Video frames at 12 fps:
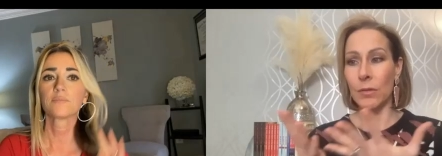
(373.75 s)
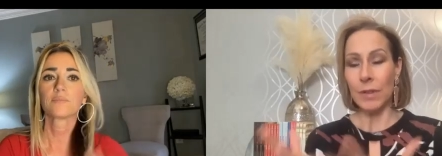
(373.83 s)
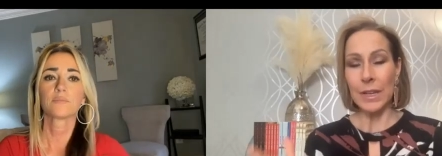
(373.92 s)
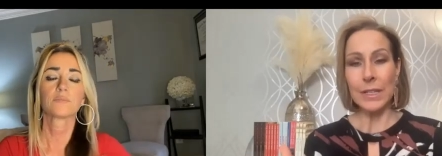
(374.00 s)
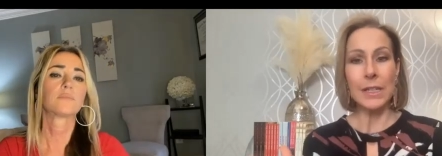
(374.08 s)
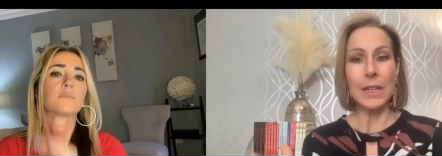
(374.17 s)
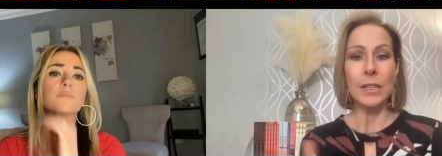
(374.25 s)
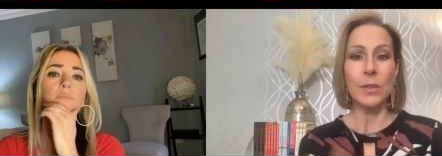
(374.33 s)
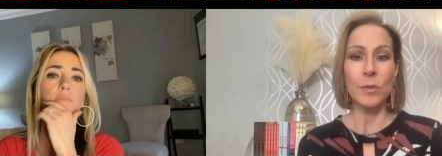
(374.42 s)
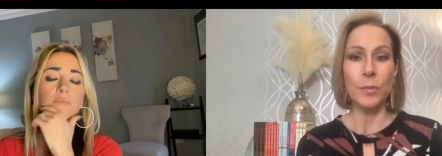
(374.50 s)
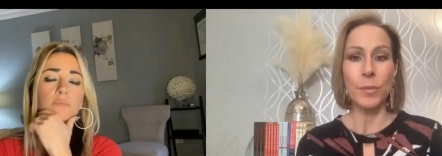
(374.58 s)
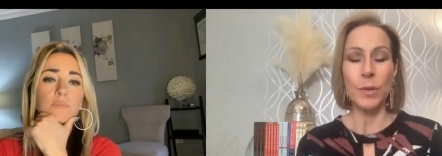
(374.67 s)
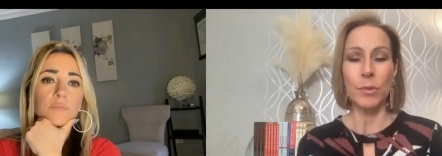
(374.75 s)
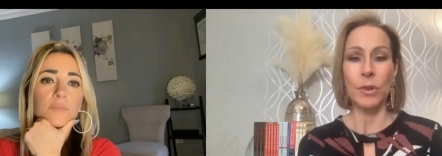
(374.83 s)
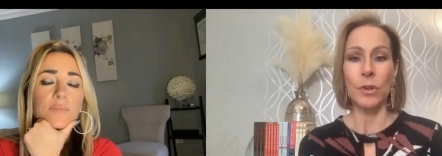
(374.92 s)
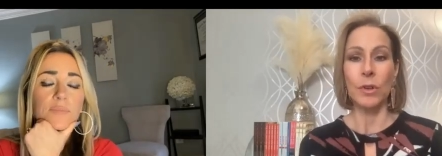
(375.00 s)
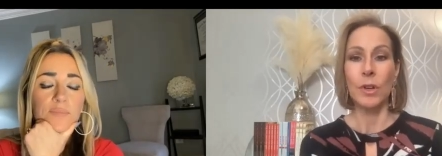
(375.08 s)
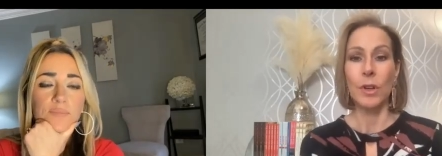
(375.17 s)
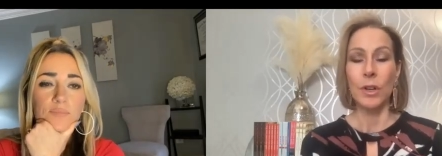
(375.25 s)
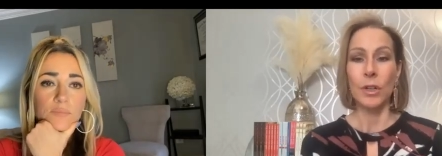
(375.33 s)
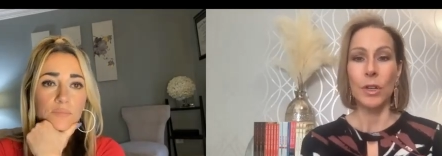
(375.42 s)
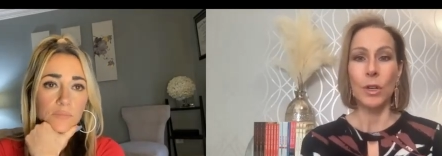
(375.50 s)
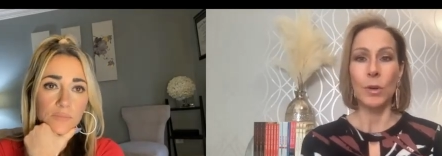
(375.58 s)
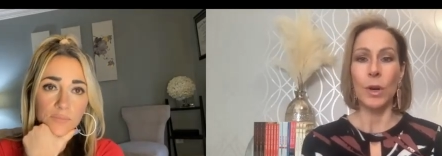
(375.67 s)
Speaker 1: it resonates with people
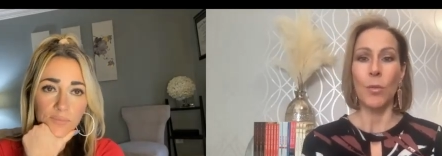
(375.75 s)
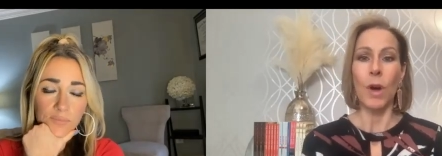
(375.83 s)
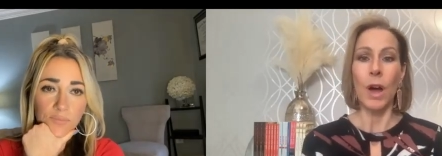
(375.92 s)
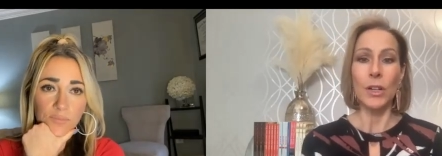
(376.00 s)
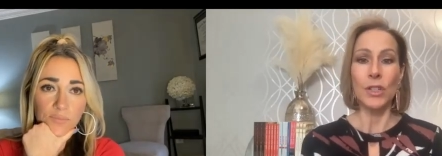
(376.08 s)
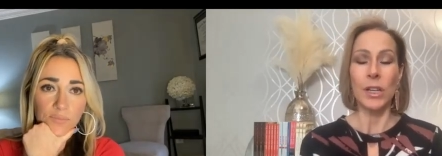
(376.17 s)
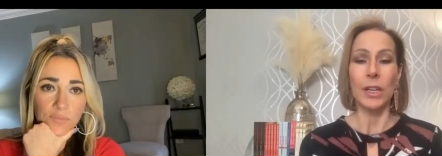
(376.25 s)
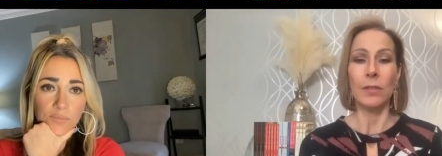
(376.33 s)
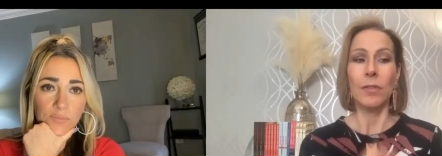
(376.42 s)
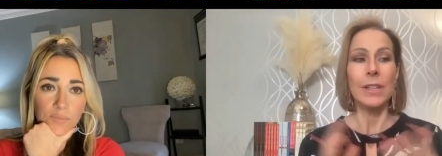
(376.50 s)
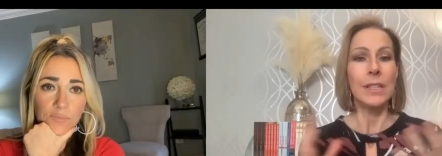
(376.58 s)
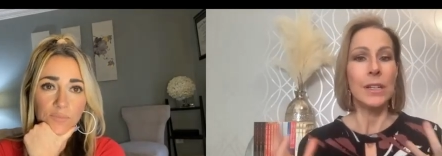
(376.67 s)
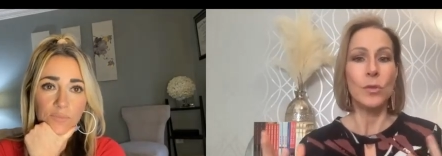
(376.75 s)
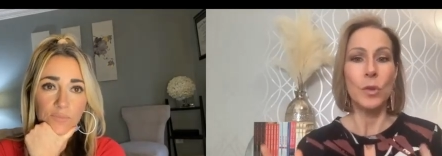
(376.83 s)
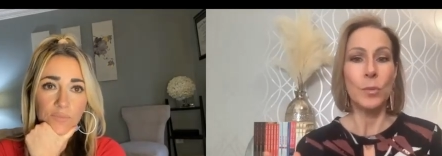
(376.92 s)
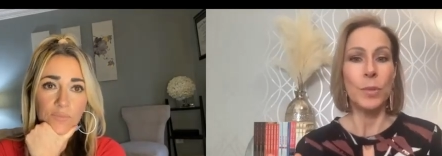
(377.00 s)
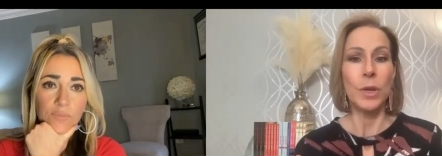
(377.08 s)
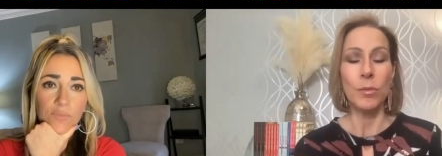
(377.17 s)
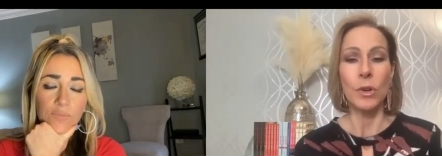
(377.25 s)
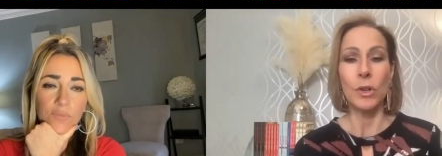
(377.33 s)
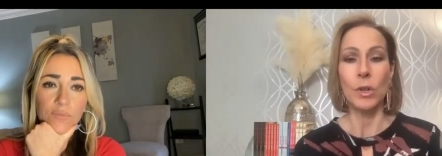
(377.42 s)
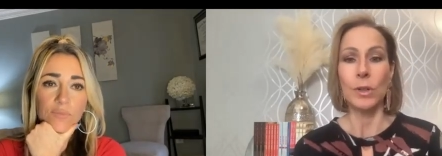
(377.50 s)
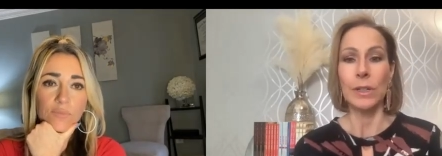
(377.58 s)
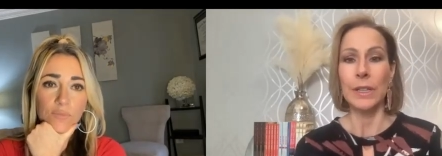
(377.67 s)
who are watching resonates with the people
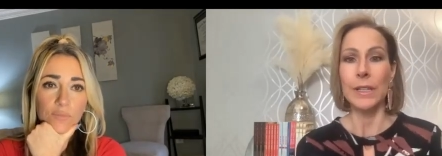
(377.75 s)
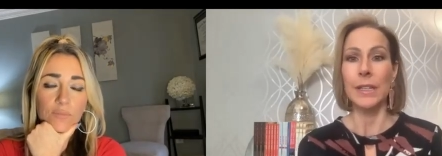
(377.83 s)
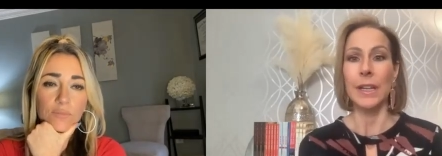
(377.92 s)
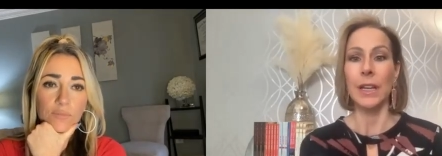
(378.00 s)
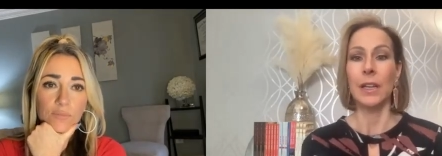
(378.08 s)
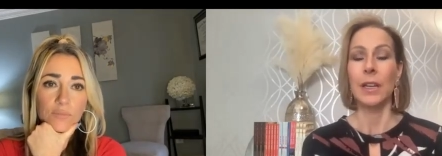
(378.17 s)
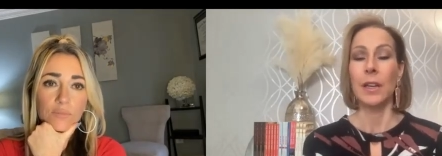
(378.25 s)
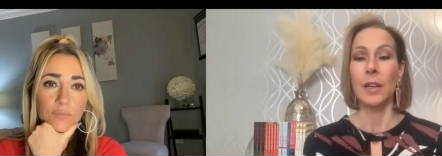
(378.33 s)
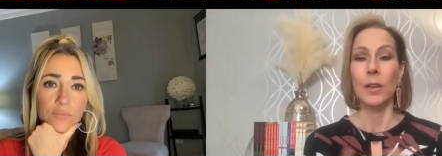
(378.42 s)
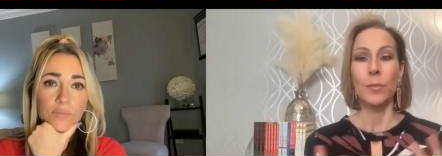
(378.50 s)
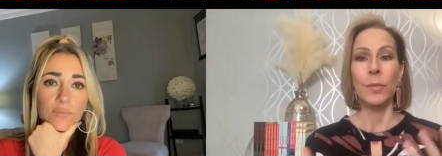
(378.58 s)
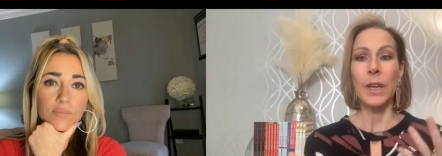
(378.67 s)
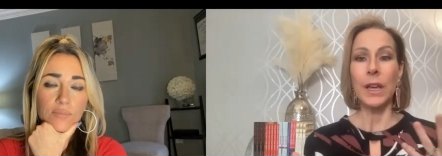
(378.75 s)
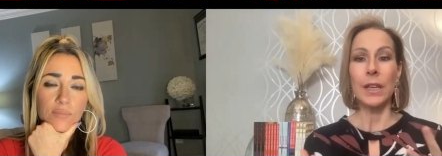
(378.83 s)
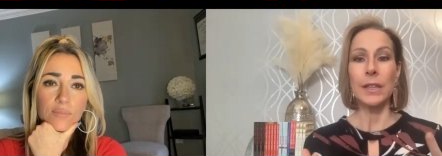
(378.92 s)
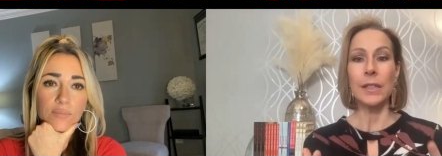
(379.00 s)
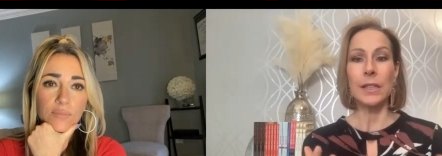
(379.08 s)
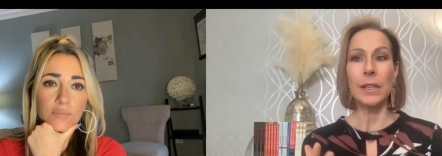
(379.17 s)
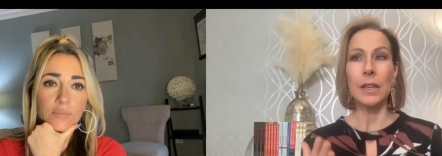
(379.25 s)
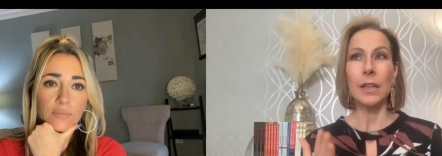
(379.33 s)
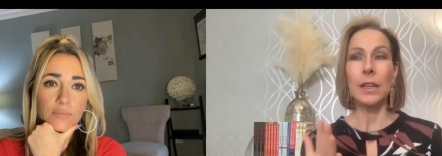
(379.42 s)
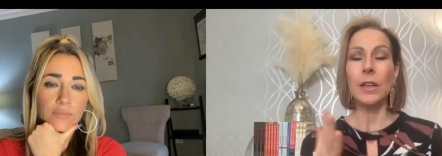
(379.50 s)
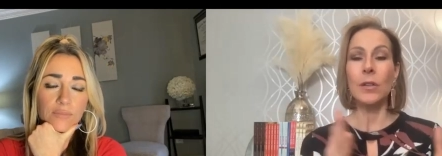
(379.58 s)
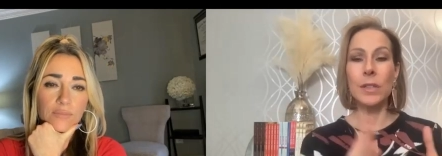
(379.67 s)
who are listening because
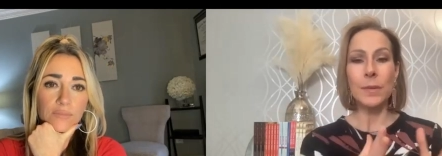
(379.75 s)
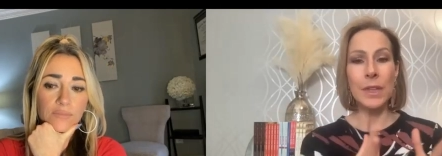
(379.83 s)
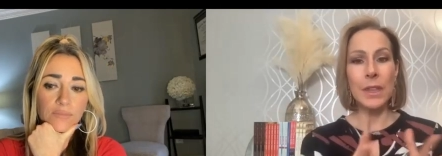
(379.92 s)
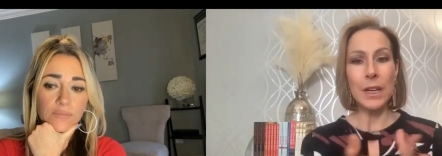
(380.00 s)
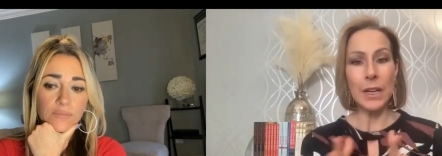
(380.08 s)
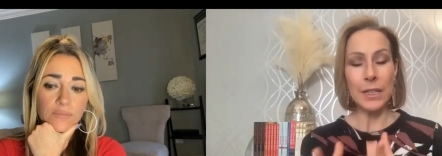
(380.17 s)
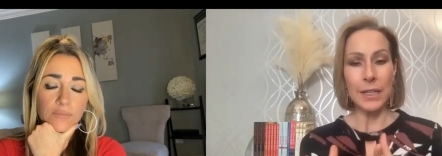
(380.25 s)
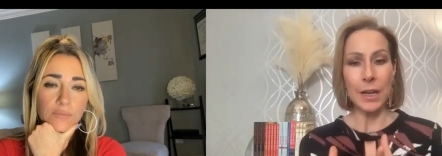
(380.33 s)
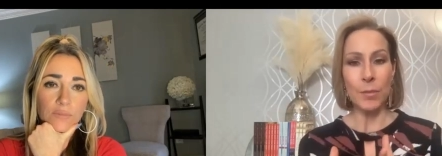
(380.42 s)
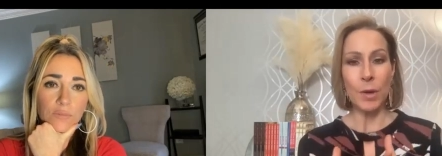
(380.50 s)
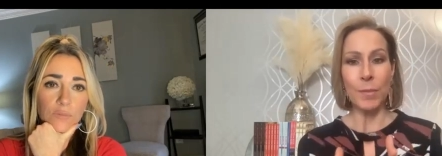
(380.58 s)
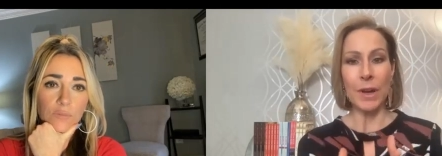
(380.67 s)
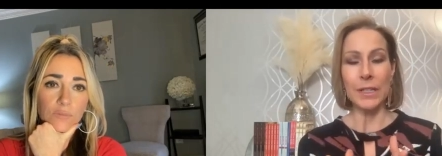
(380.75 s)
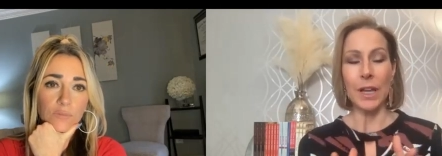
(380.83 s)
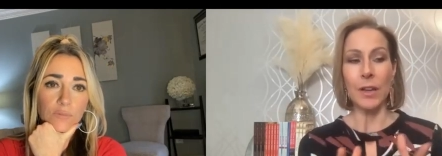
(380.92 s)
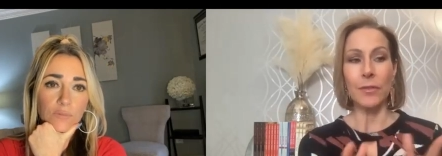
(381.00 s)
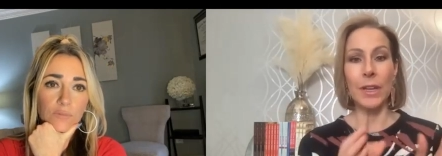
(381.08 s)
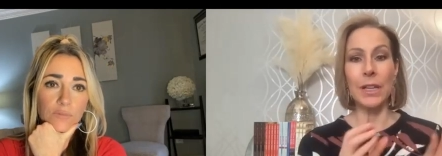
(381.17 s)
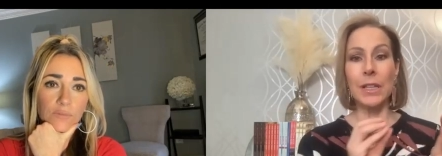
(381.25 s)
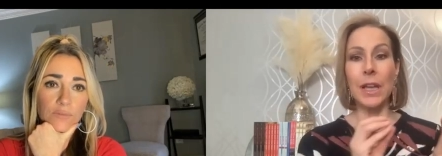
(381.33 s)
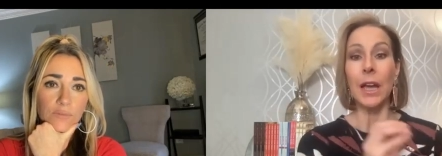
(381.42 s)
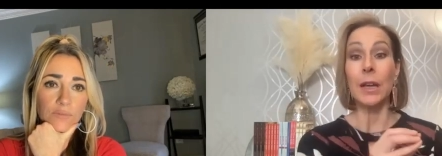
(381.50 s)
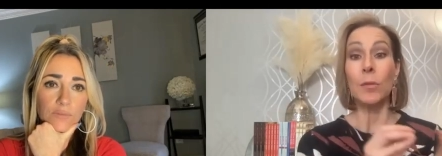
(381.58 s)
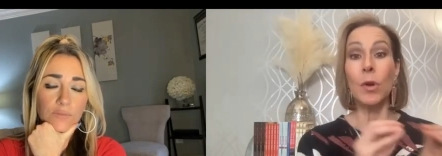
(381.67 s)
you know something that i say about myself is
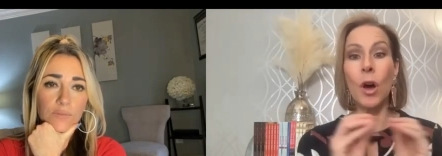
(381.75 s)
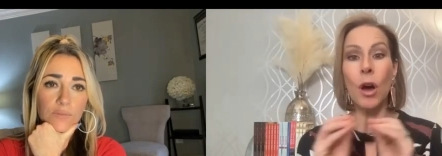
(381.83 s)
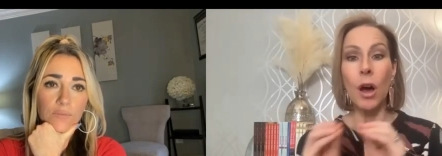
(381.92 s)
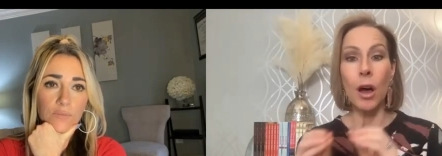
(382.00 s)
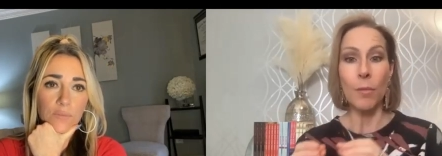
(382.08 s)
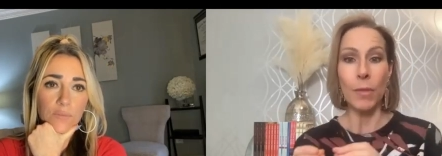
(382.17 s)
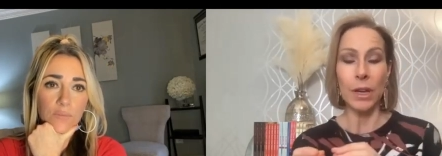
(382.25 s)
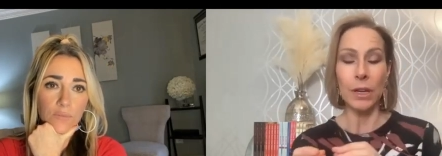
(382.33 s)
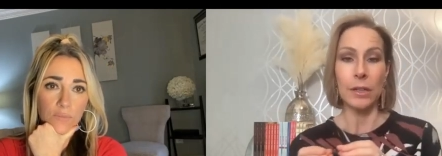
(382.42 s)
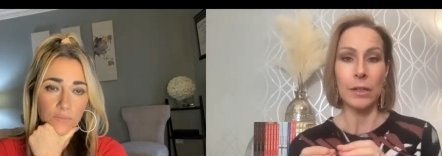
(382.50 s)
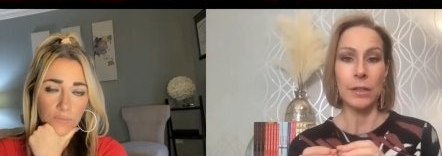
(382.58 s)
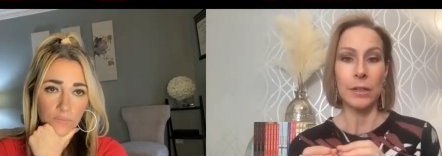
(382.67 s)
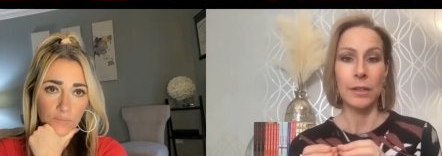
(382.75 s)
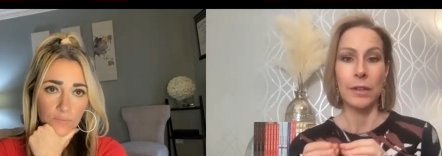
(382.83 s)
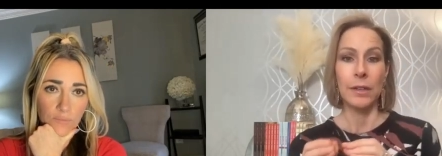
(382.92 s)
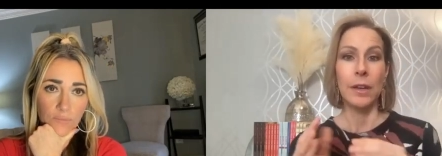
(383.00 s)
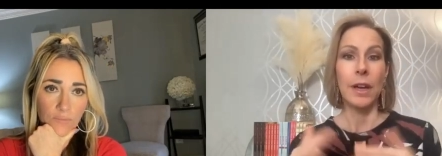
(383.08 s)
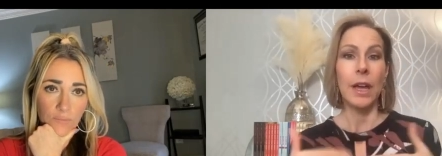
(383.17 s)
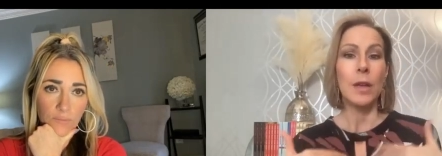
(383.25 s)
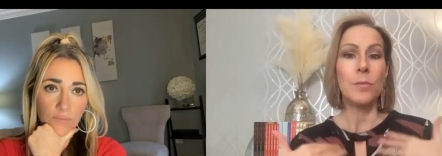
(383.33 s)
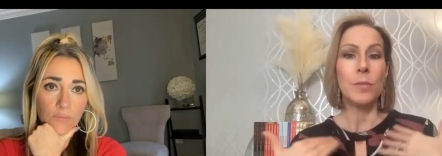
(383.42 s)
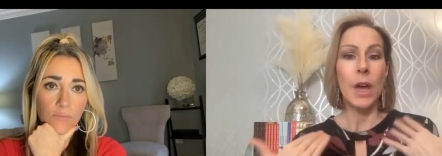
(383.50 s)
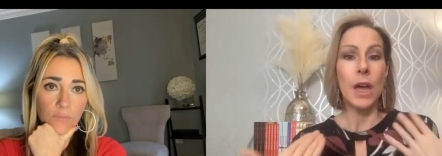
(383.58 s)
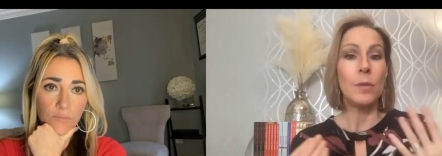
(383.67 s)
i am common
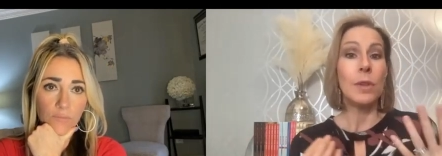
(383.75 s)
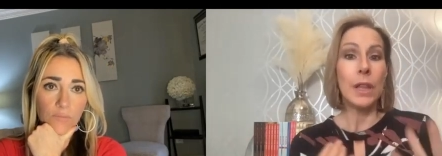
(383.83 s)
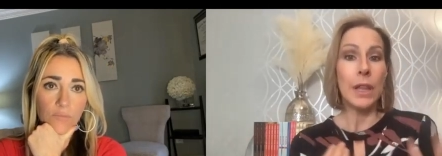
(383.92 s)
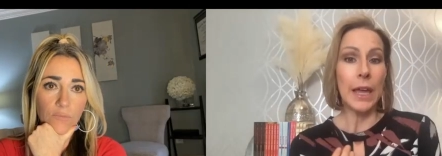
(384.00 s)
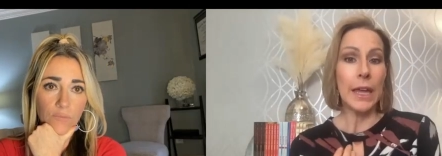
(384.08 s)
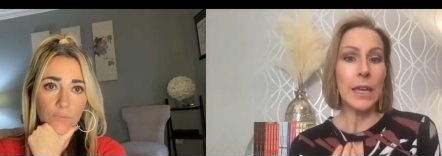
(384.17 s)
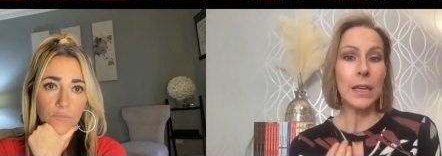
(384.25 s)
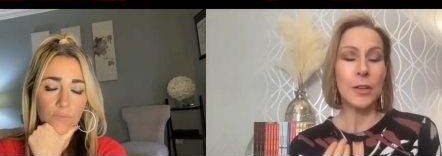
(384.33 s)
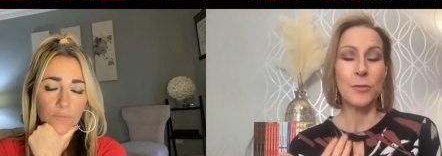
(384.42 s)
i'm i'm like